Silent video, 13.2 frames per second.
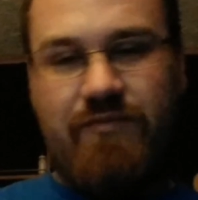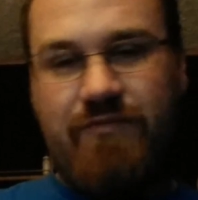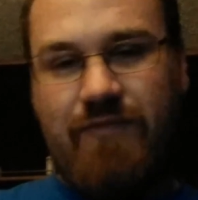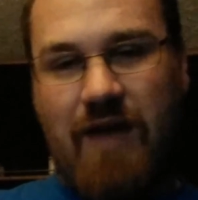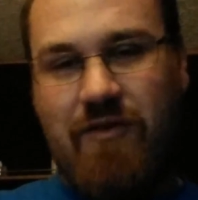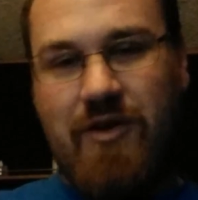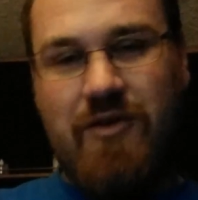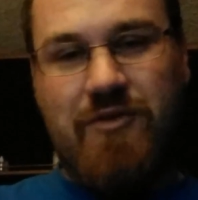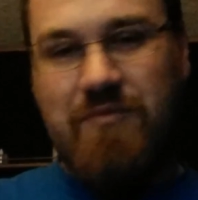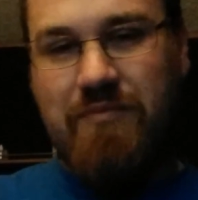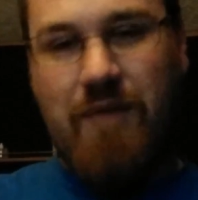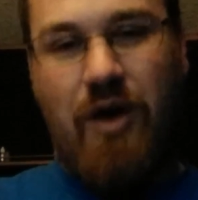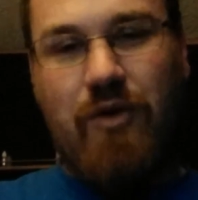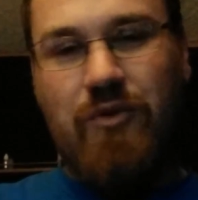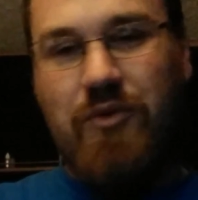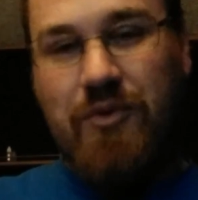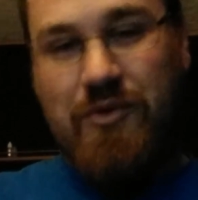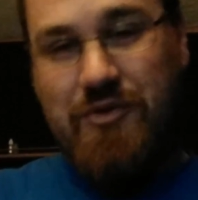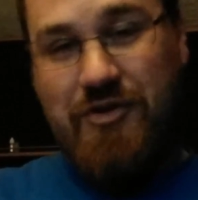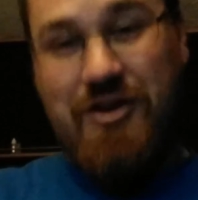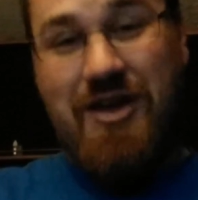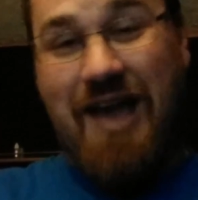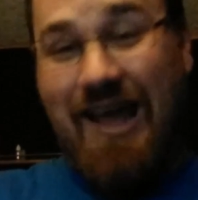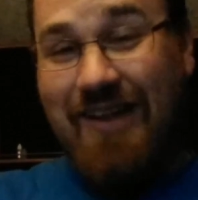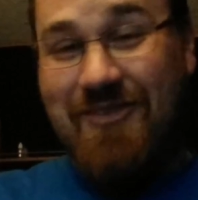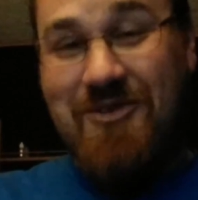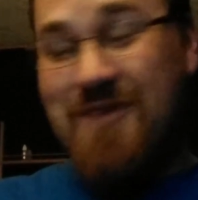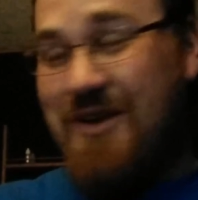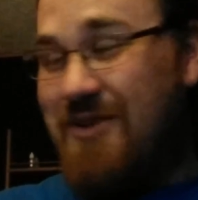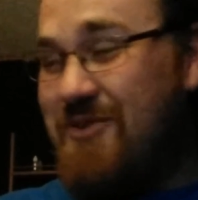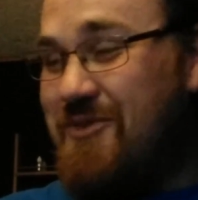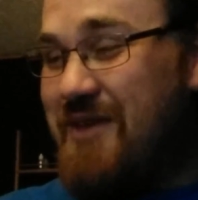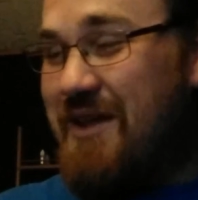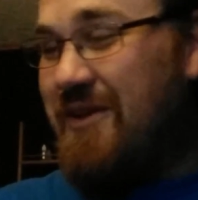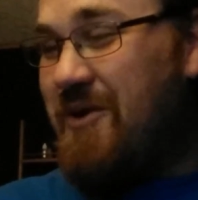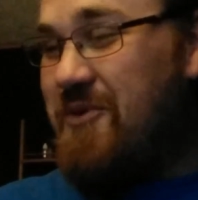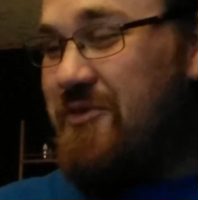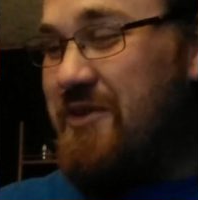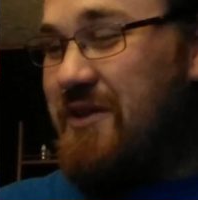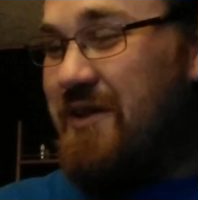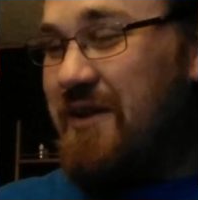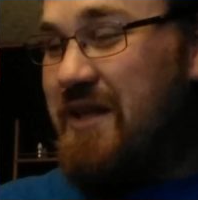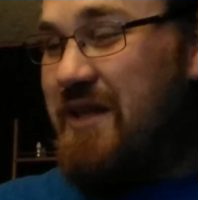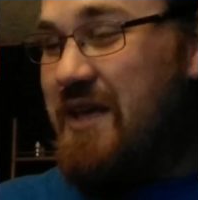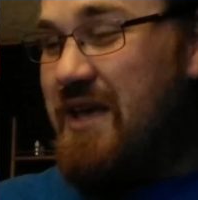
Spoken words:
500 bottles, or I don't know if I could do that wholesaling,